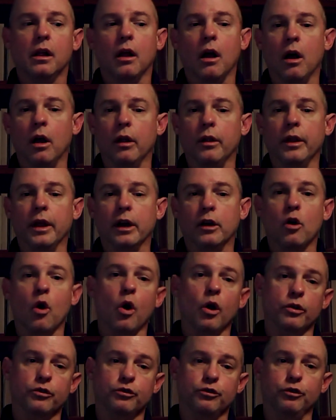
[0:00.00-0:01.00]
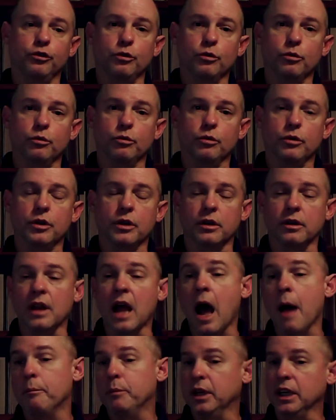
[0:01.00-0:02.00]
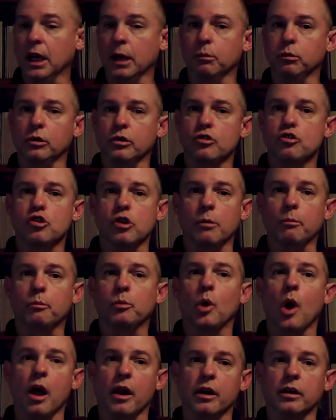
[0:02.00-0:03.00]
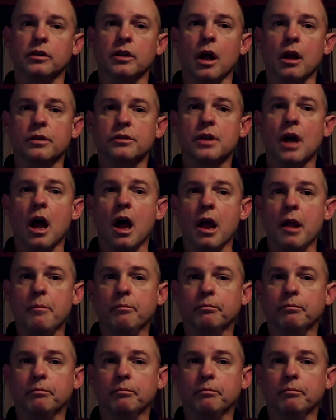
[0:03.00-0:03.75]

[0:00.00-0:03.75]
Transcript: that cause you to not be able to ship product on time.